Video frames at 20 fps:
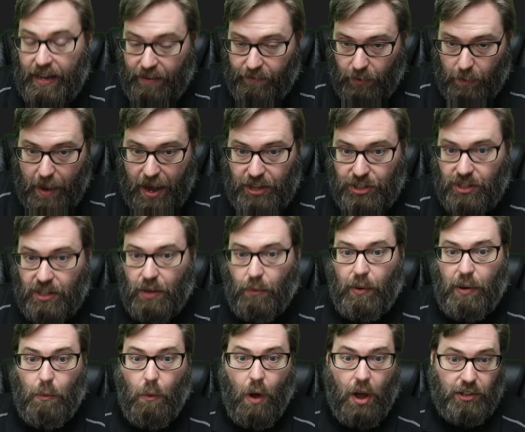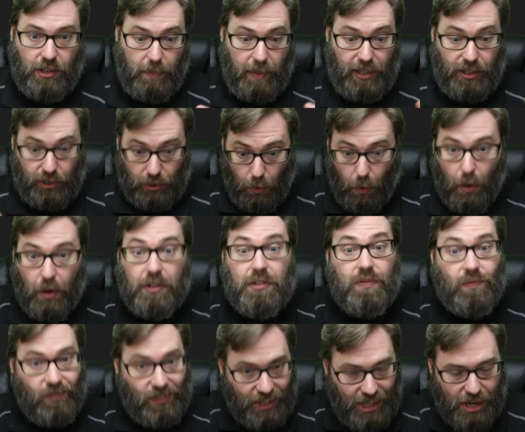information that we want to be
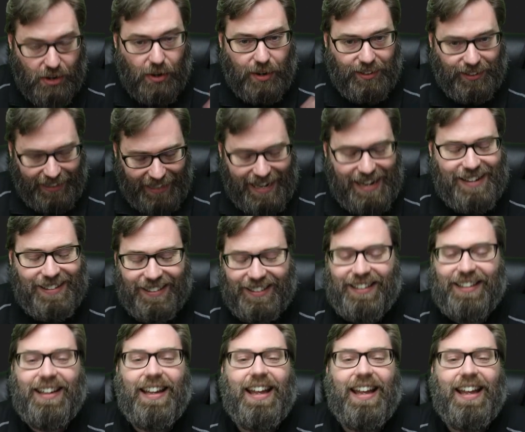stored secretly